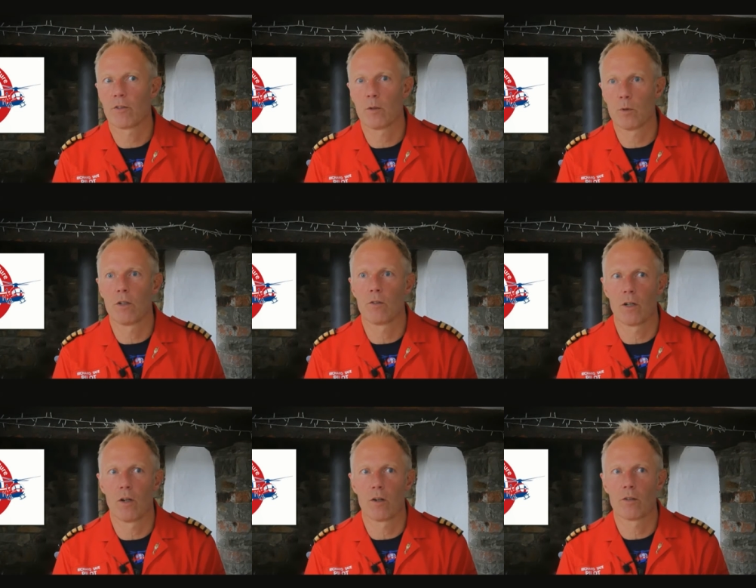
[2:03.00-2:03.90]
still used
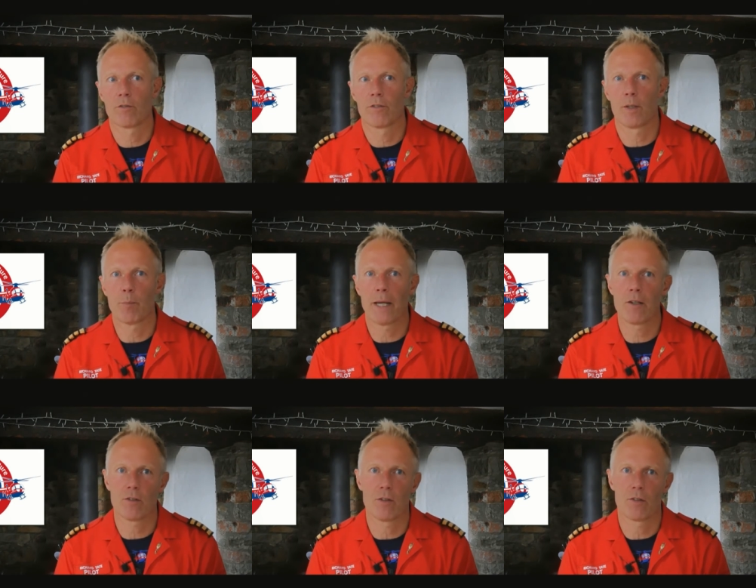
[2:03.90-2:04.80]
a lot for the
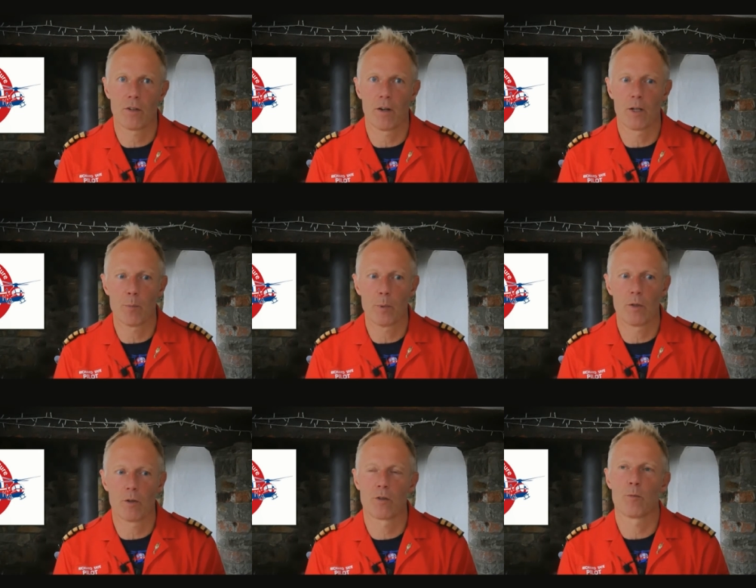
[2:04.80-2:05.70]
patient side,
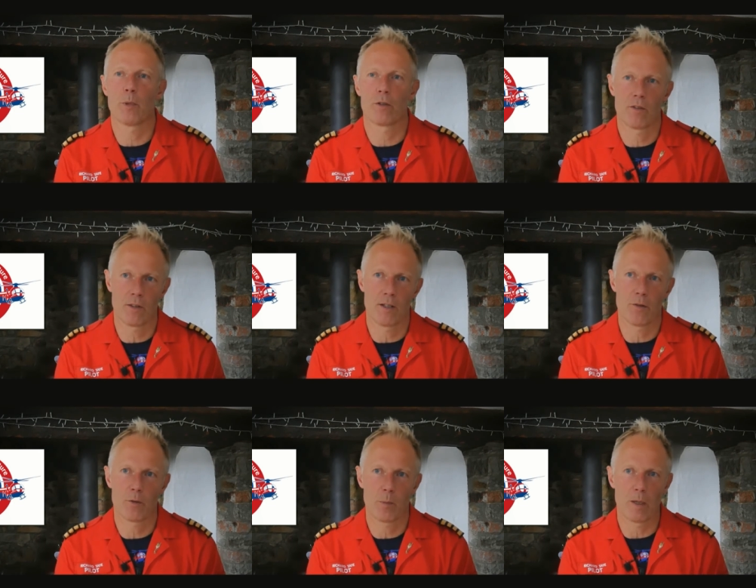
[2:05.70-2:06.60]
but not as much as it
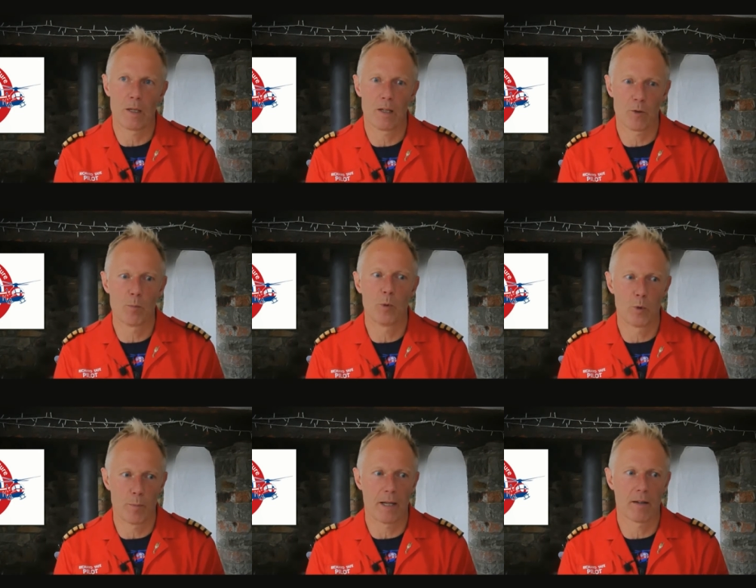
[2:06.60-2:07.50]
used to be. It's
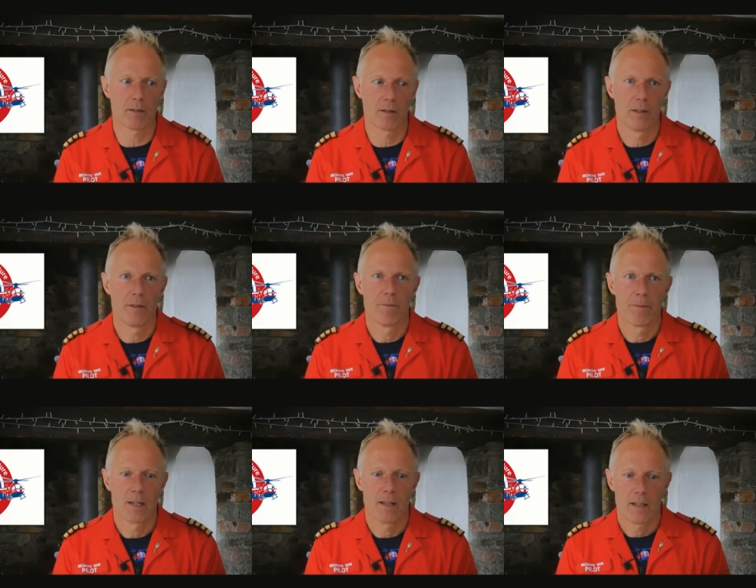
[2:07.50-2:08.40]
more about
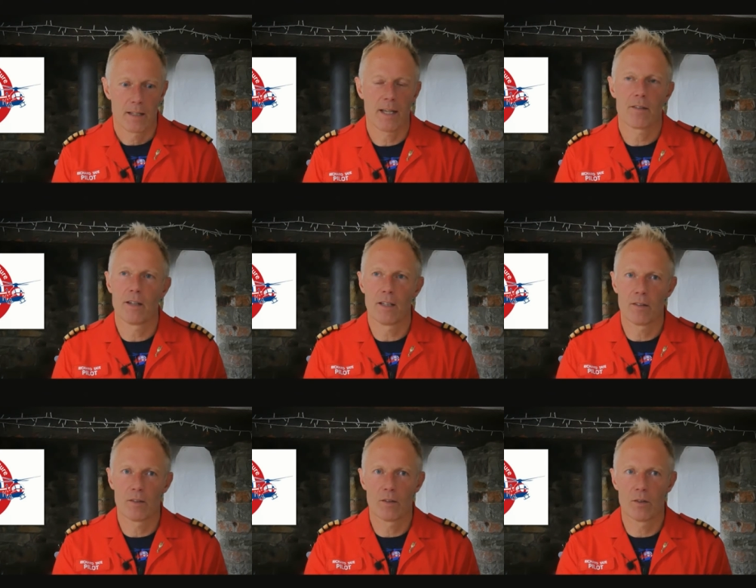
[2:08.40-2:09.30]

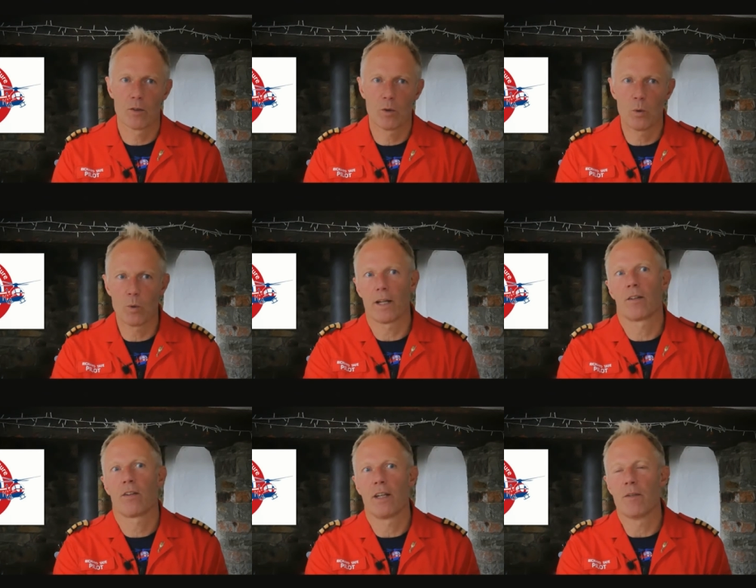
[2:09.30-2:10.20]
getting all
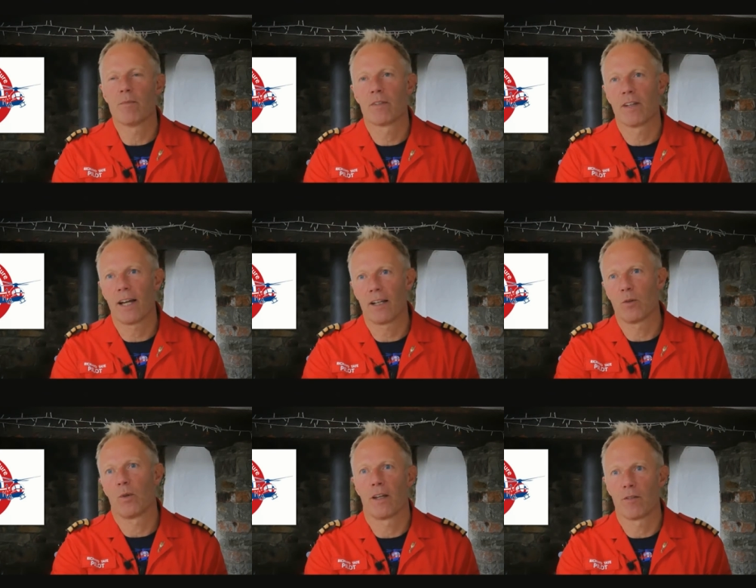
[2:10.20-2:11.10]
that team and
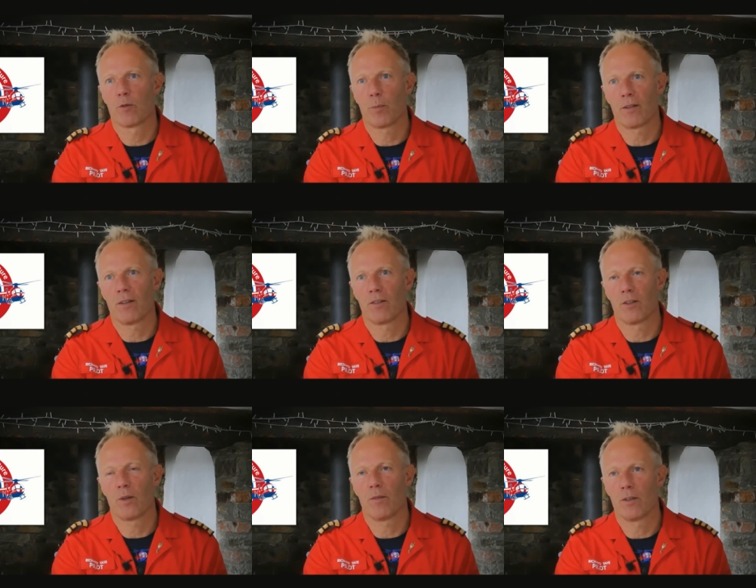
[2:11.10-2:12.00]
all their
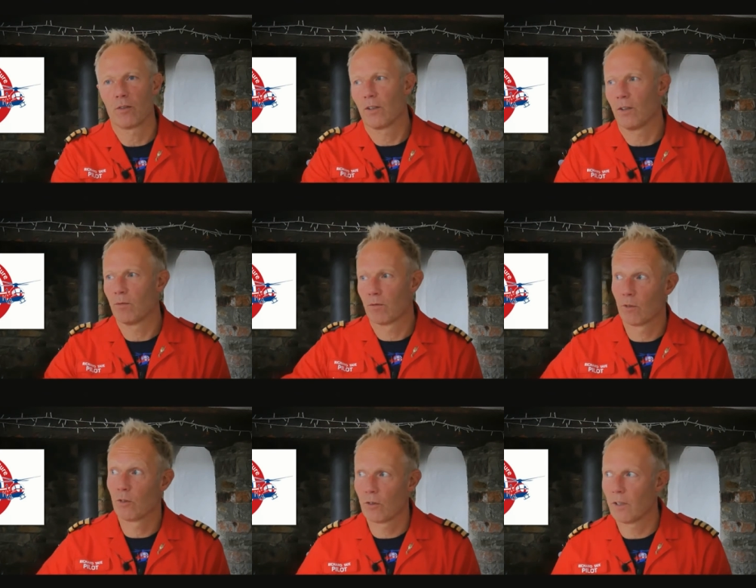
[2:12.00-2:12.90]
specialised equipment to
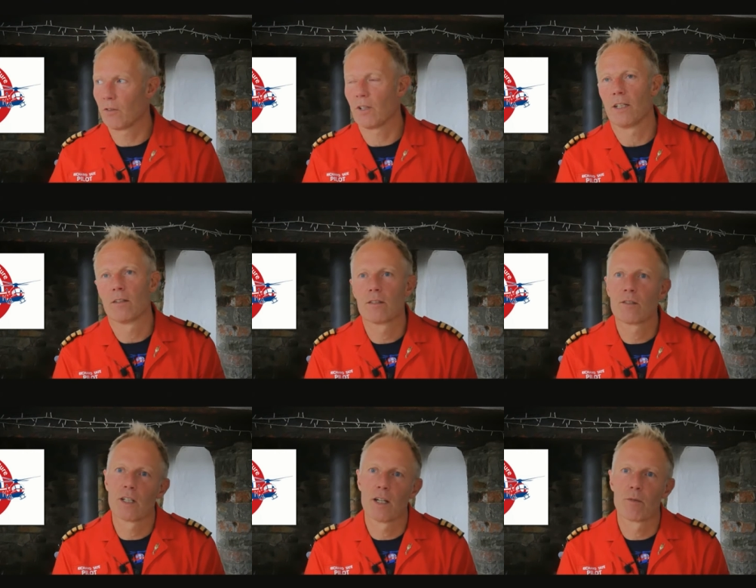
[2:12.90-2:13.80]
to the scene
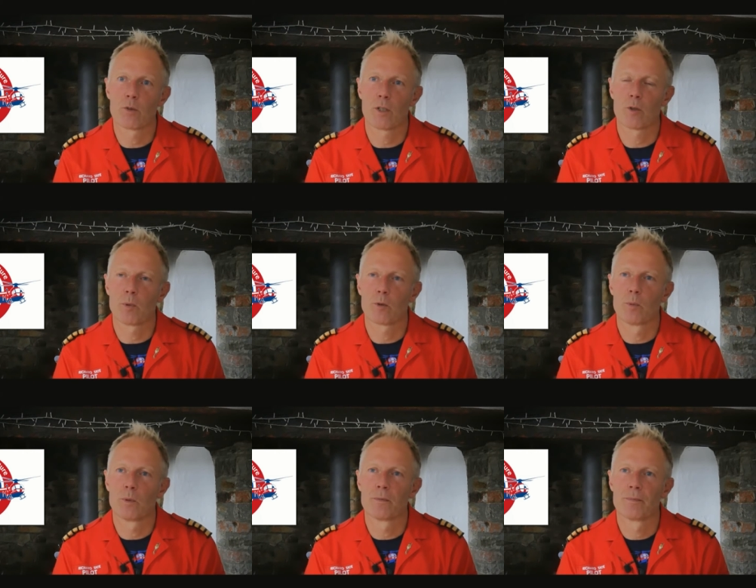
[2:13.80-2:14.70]
um, as quick as
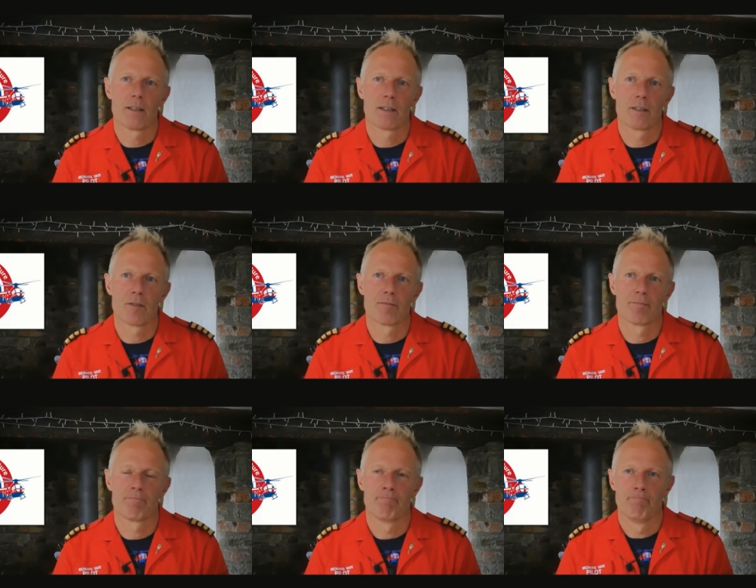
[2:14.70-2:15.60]
possible. And there's
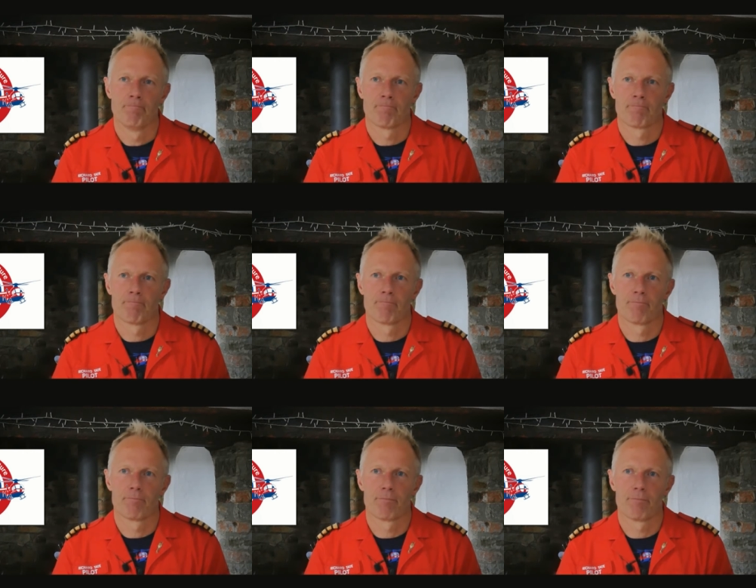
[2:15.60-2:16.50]
a huge sense of
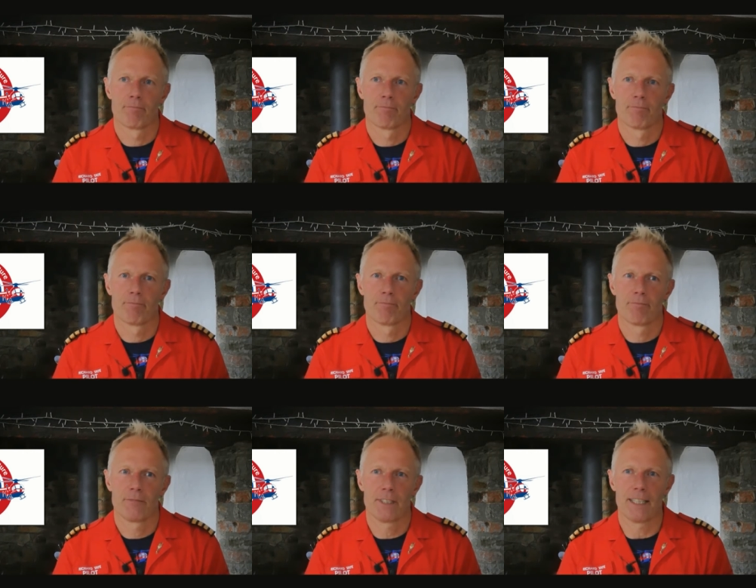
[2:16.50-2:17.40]
ownership around Devon, isn't
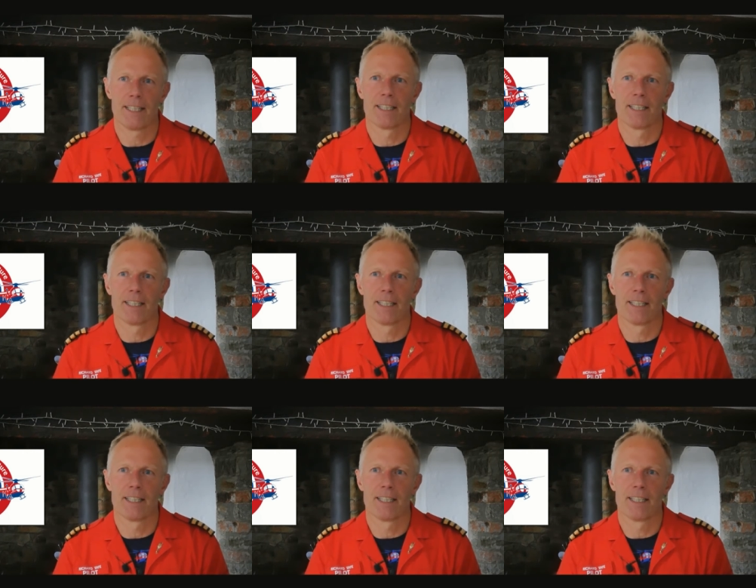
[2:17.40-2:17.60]
there? Yeah